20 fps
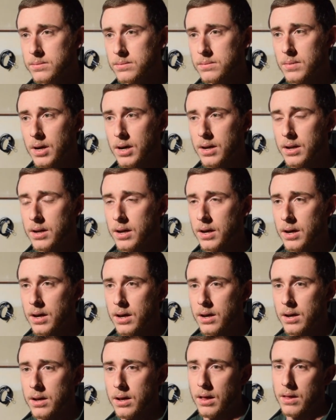But
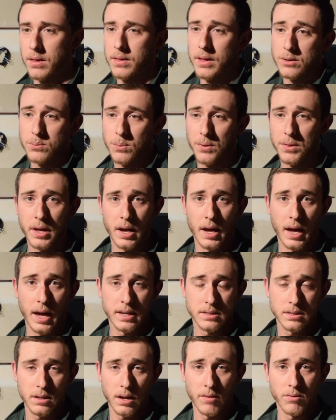that's one thing I
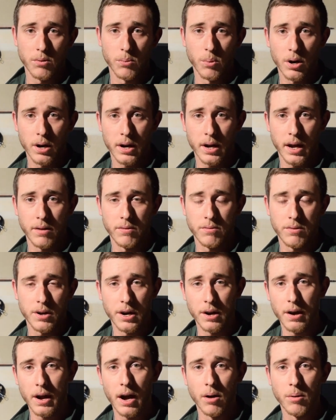still have to work on and
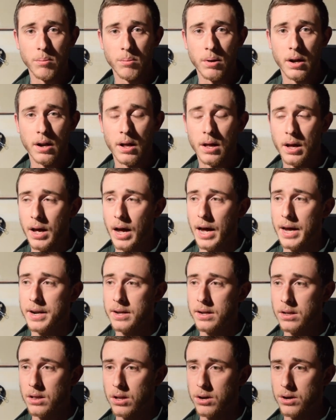figure out. But I
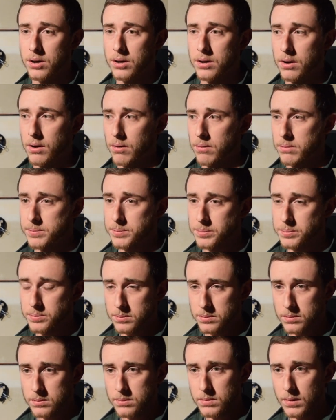did learn
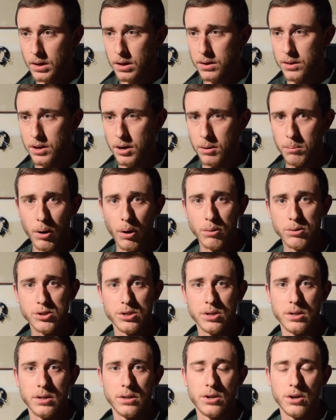their
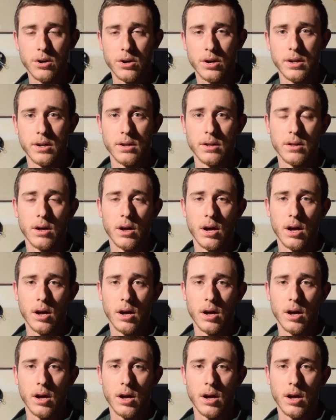motion during,